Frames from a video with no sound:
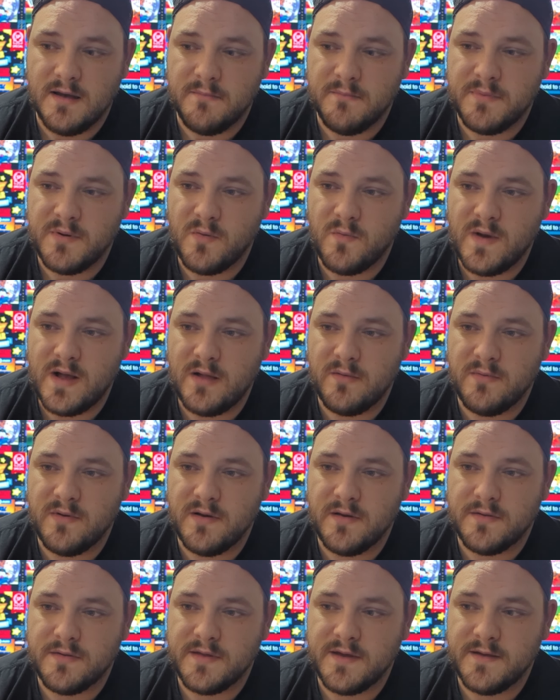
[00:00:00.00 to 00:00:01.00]
but well
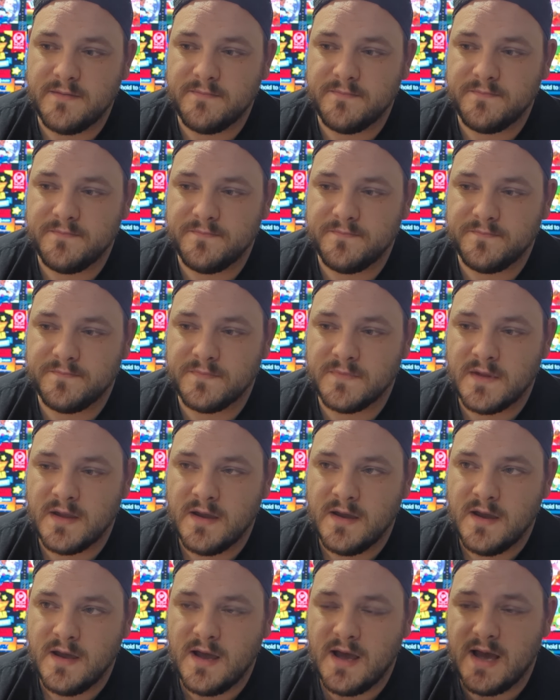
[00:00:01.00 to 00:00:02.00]
worth it,
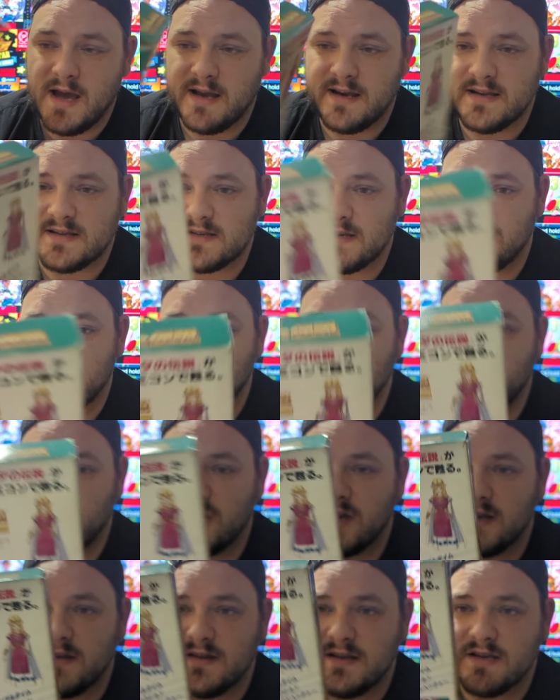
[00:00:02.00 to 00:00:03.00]
and it's in
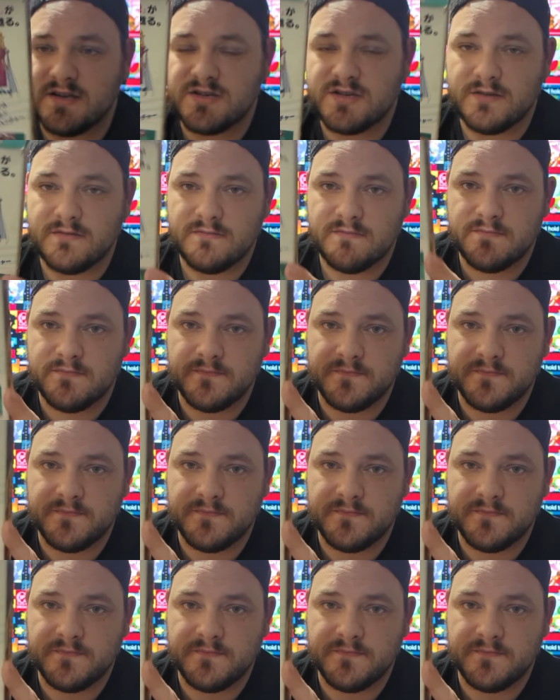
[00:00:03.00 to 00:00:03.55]
good condition.